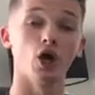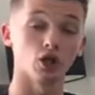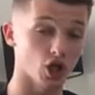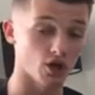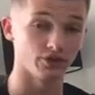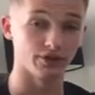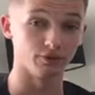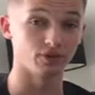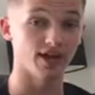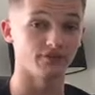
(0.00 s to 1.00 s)
They
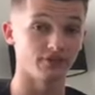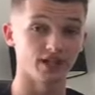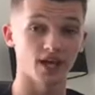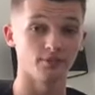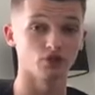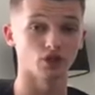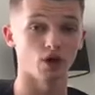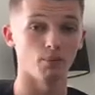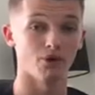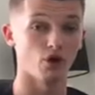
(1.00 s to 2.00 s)
reffed the games a
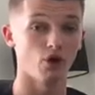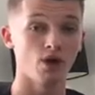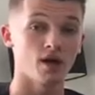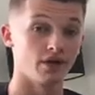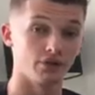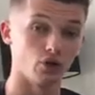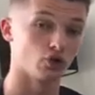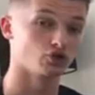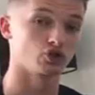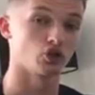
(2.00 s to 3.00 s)
lot more, and they
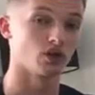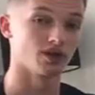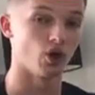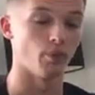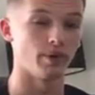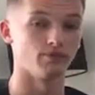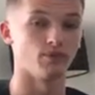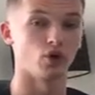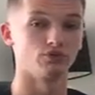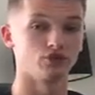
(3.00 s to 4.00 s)
also showed a little bit
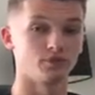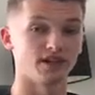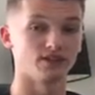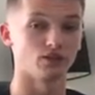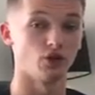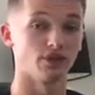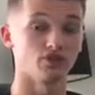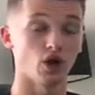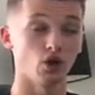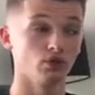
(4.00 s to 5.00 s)
more respect to
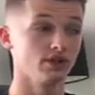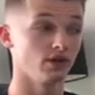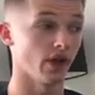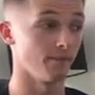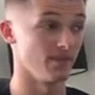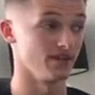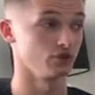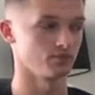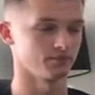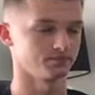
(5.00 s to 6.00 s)
Lewis, and me
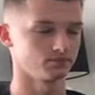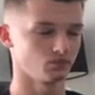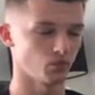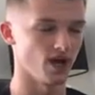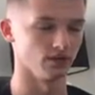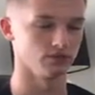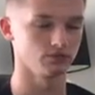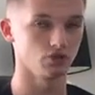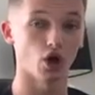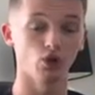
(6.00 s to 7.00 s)
as well.
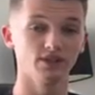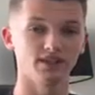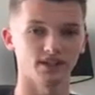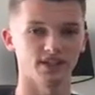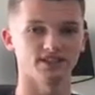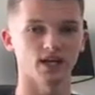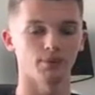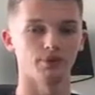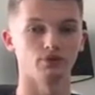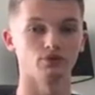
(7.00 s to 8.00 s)
Not only did this
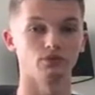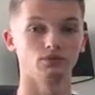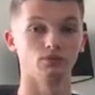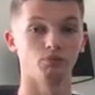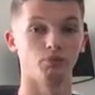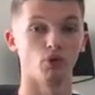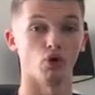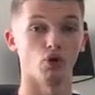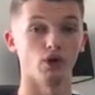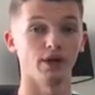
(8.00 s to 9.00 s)
happen,
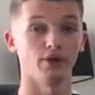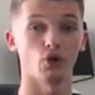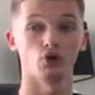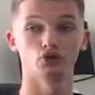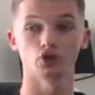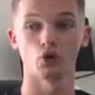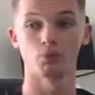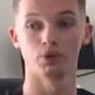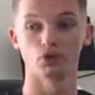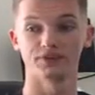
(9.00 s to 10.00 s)
but it also
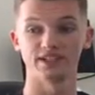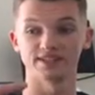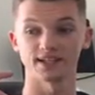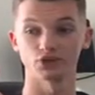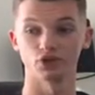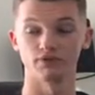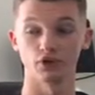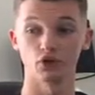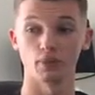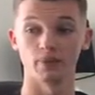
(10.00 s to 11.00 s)
pulled the attention of
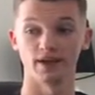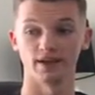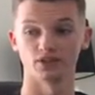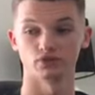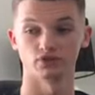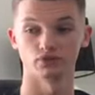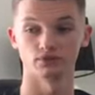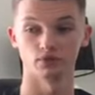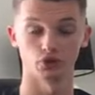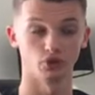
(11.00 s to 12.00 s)
the other peers of
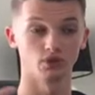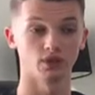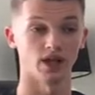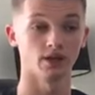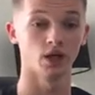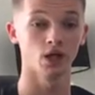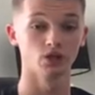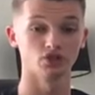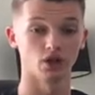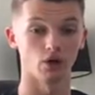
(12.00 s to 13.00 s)
UCLan
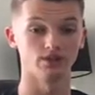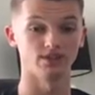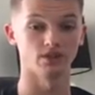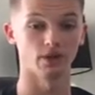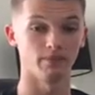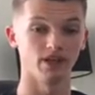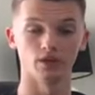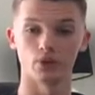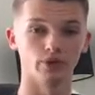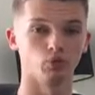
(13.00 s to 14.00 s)
to notice that me
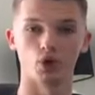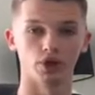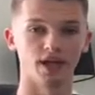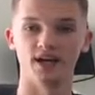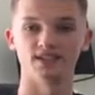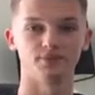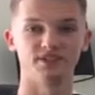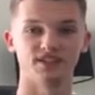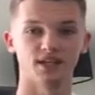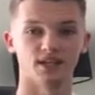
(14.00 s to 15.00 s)
and Lewis weren't there to
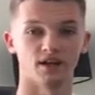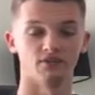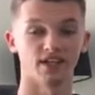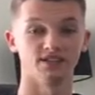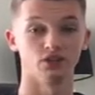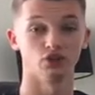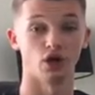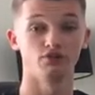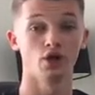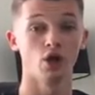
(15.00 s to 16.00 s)
be taken advantage
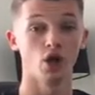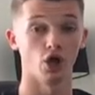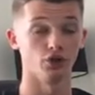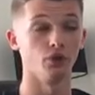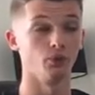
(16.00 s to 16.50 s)
of, and